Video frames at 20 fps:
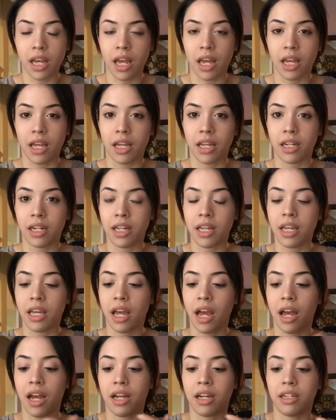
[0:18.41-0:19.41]
and it
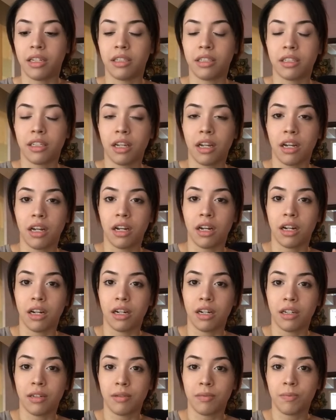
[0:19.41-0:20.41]
has
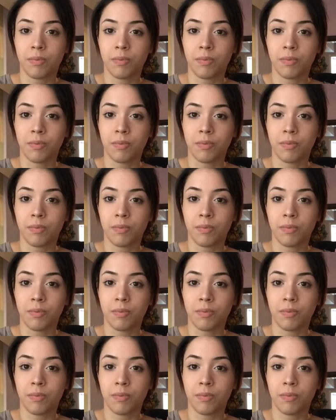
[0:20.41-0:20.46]
uh,